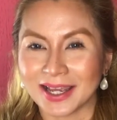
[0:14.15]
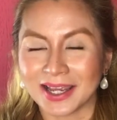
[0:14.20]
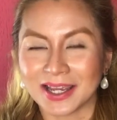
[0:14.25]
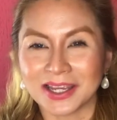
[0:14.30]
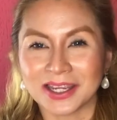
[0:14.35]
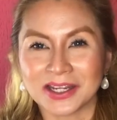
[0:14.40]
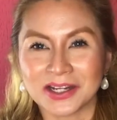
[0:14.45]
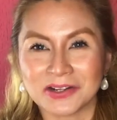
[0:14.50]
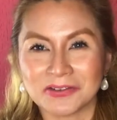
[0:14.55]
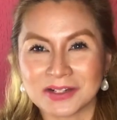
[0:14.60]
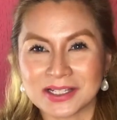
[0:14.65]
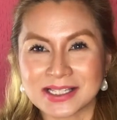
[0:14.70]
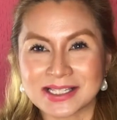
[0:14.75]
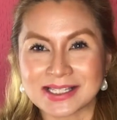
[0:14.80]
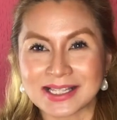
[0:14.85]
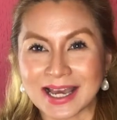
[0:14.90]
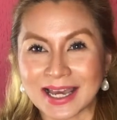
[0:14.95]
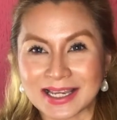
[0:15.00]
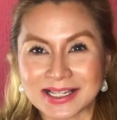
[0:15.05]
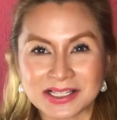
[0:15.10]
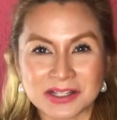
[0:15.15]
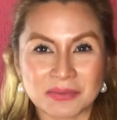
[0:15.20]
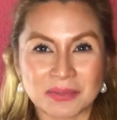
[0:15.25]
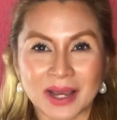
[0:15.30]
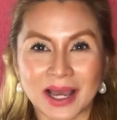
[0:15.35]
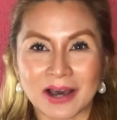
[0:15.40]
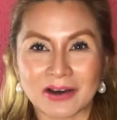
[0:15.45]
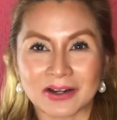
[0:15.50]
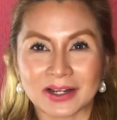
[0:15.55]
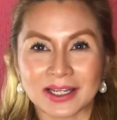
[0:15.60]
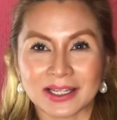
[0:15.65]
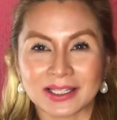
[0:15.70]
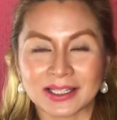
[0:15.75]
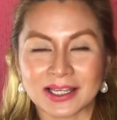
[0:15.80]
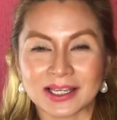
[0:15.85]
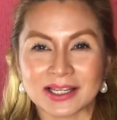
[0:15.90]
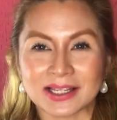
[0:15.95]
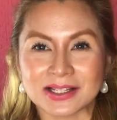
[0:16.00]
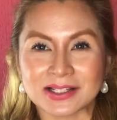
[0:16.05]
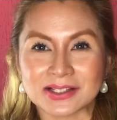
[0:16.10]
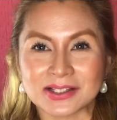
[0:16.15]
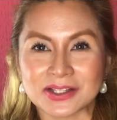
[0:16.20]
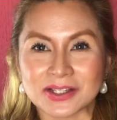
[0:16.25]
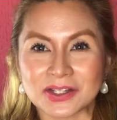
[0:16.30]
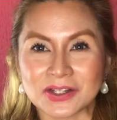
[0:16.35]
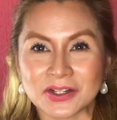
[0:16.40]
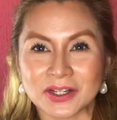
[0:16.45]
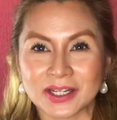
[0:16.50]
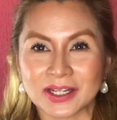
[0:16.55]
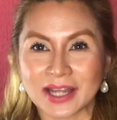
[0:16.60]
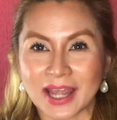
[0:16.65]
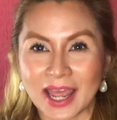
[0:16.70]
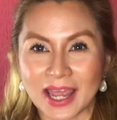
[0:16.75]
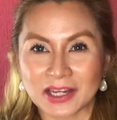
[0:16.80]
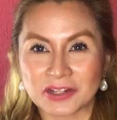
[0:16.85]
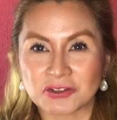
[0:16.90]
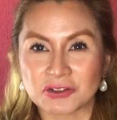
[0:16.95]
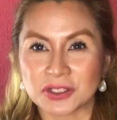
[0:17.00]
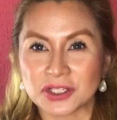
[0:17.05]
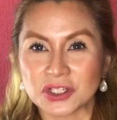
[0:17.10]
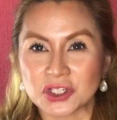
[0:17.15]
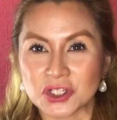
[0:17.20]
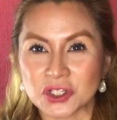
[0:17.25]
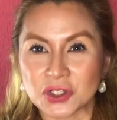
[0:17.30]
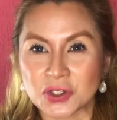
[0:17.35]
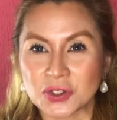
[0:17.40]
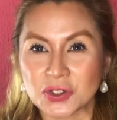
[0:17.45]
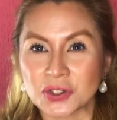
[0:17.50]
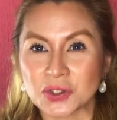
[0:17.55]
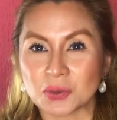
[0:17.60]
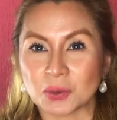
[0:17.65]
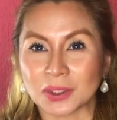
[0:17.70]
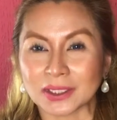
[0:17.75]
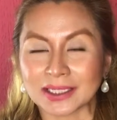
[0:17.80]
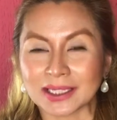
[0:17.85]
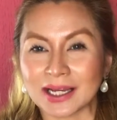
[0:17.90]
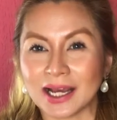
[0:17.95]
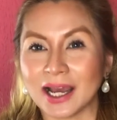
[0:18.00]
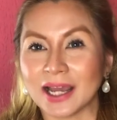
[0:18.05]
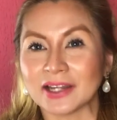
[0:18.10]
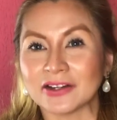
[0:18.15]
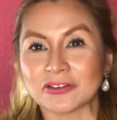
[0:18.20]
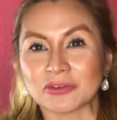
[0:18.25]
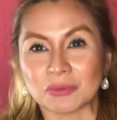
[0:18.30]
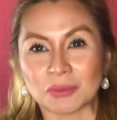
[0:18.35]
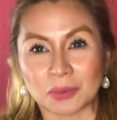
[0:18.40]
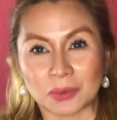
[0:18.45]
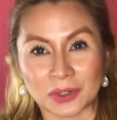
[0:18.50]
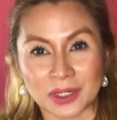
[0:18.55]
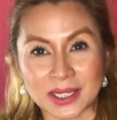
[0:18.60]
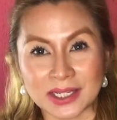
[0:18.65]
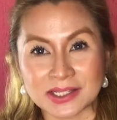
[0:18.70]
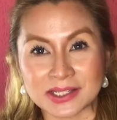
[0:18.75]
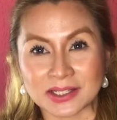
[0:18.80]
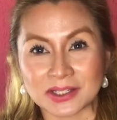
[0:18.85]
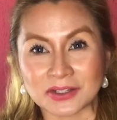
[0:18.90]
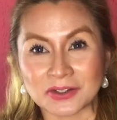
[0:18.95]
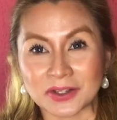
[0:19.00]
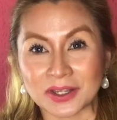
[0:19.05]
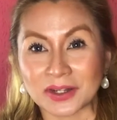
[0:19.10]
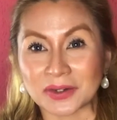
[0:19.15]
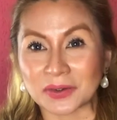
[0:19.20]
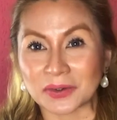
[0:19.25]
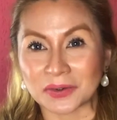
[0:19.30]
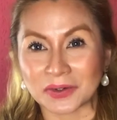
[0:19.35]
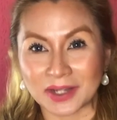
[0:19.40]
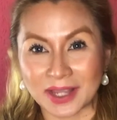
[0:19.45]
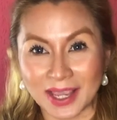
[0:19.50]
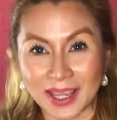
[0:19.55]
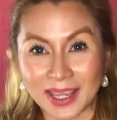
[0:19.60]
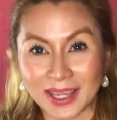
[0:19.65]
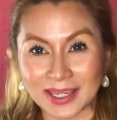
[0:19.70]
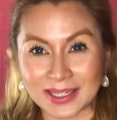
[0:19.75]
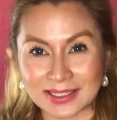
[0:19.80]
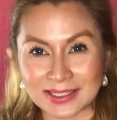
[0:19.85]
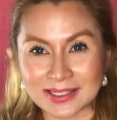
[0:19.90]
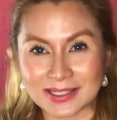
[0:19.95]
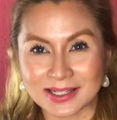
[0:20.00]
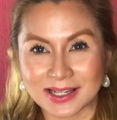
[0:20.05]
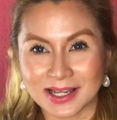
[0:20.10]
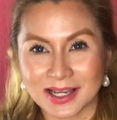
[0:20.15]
You know what's nice about it is you can actually choose what kind of braids that you can create.